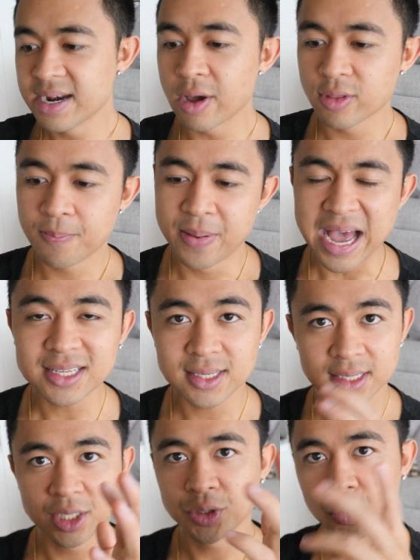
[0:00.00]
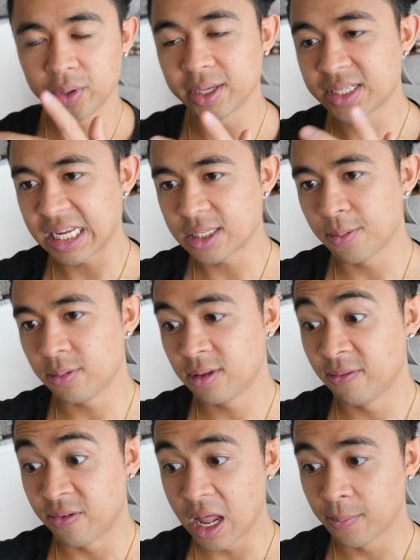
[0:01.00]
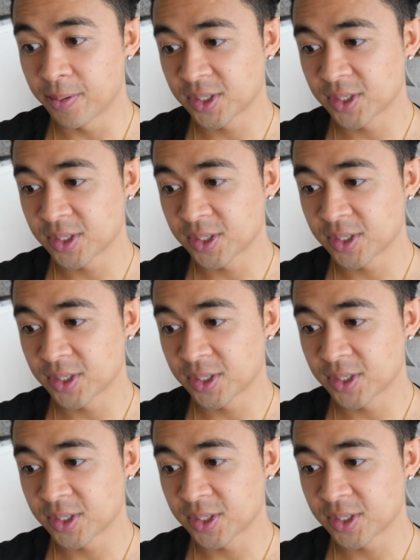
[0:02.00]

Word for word: Now, the best digital real estate to develop